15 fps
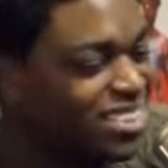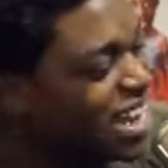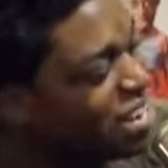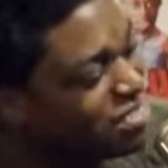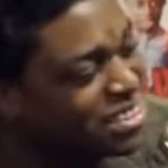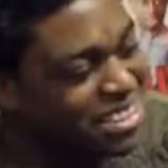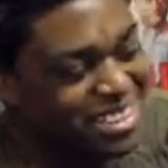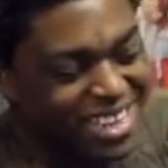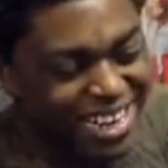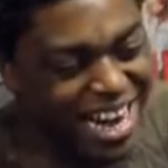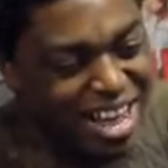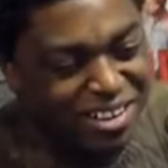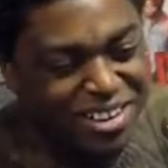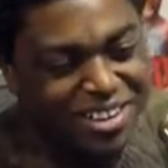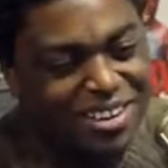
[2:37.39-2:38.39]
I was just
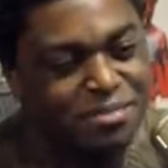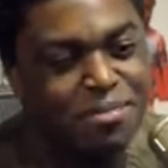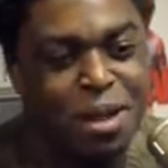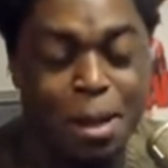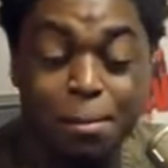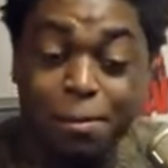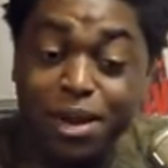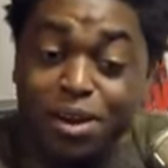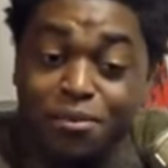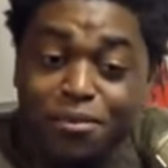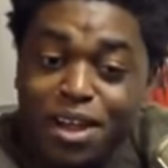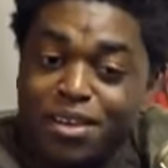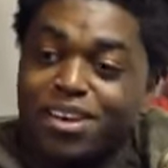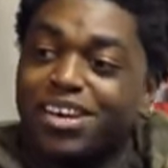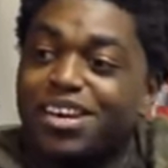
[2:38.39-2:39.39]
clowning them, but it
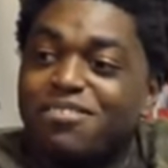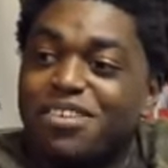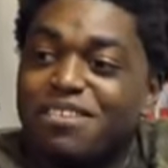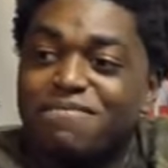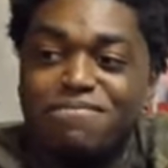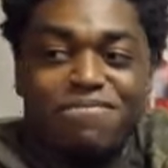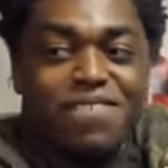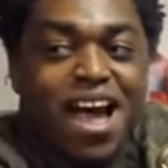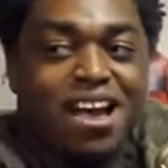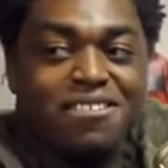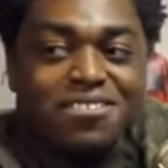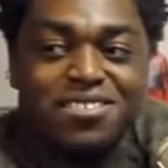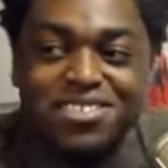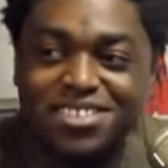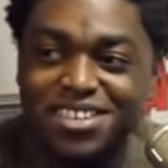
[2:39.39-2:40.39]
went it went
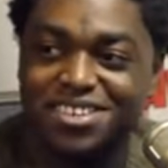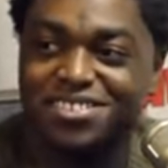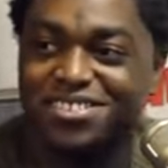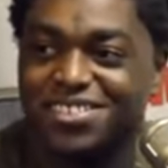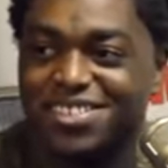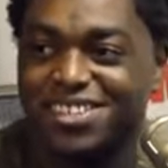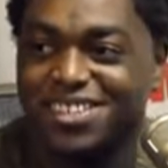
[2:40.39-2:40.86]
viral though.